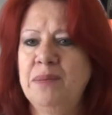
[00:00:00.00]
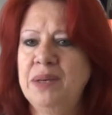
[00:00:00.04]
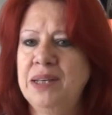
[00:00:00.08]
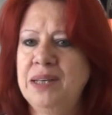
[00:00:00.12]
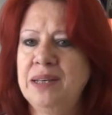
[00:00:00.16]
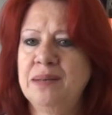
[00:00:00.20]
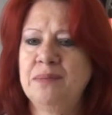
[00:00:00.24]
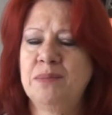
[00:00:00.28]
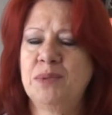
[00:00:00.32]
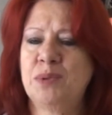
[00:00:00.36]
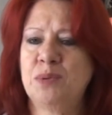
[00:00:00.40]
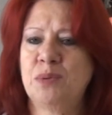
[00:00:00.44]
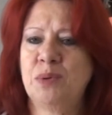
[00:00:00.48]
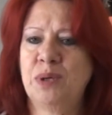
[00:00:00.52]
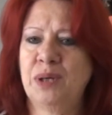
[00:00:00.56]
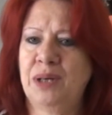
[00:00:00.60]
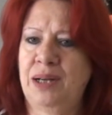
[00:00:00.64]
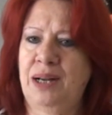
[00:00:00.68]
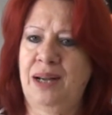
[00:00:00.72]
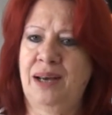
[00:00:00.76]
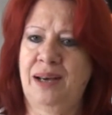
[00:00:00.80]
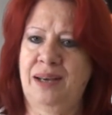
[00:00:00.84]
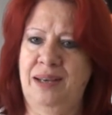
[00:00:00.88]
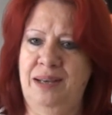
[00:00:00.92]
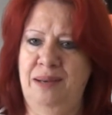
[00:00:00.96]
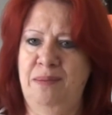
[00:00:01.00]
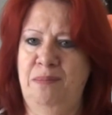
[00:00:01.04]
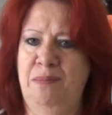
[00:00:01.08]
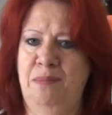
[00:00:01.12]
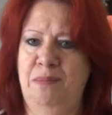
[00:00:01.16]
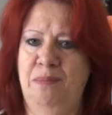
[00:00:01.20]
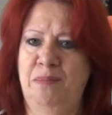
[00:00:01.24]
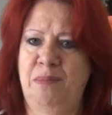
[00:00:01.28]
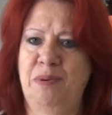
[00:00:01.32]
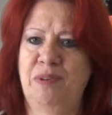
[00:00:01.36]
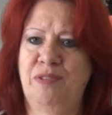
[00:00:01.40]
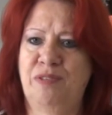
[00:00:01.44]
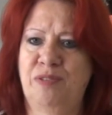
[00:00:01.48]
mediums work like
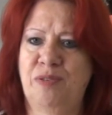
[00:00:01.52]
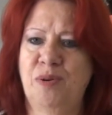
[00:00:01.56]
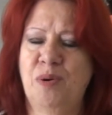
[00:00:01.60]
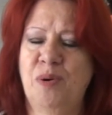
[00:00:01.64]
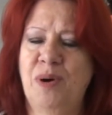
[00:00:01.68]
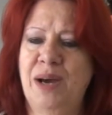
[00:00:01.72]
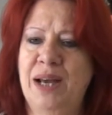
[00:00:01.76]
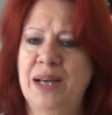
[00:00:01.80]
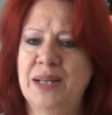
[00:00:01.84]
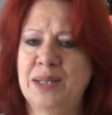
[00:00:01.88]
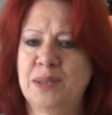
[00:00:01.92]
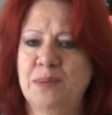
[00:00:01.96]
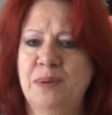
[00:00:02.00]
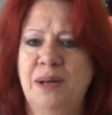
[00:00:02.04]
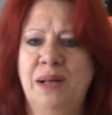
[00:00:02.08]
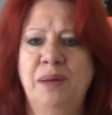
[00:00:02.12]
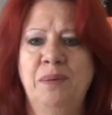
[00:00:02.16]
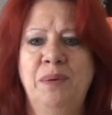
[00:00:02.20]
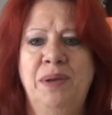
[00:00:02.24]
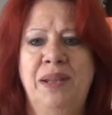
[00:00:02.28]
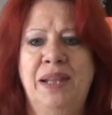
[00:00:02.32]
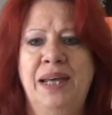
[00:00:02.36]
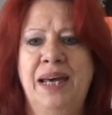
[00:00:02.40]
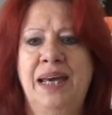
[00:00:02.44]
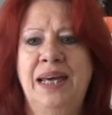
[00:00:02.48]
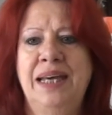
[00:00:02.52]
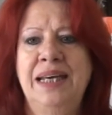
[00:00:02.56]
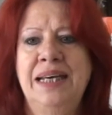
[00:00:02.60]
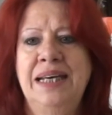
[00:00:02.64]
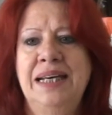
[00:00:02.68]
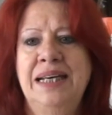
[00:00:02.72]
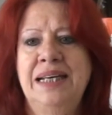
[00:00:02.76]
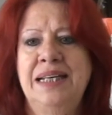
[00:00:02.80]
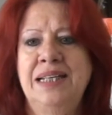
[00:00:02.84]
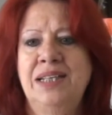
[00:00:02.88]
him before as well, where they